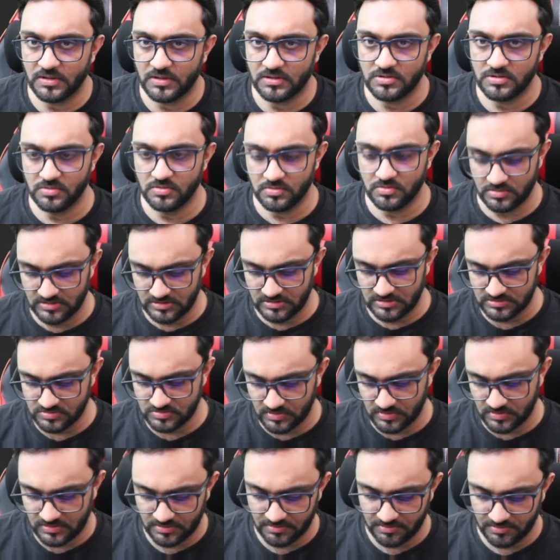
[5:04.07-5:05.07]
do is
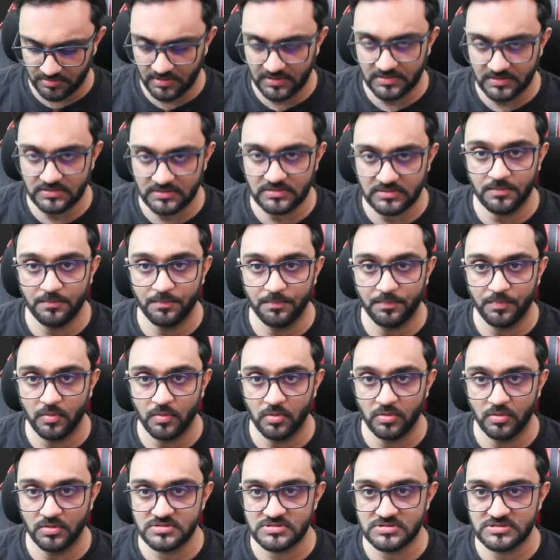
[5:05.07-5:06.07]
we can write
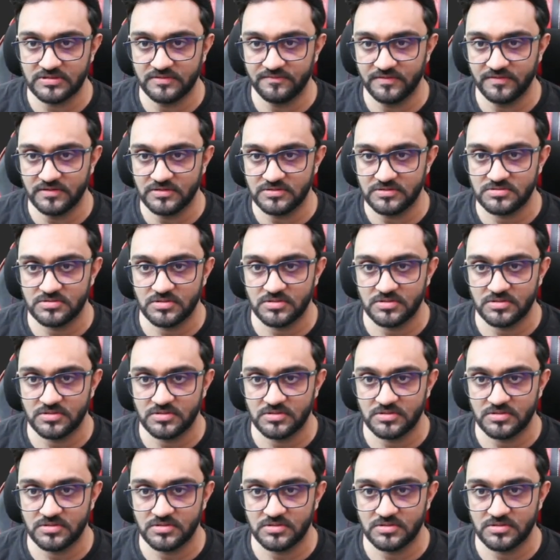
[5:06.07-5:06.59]
import CV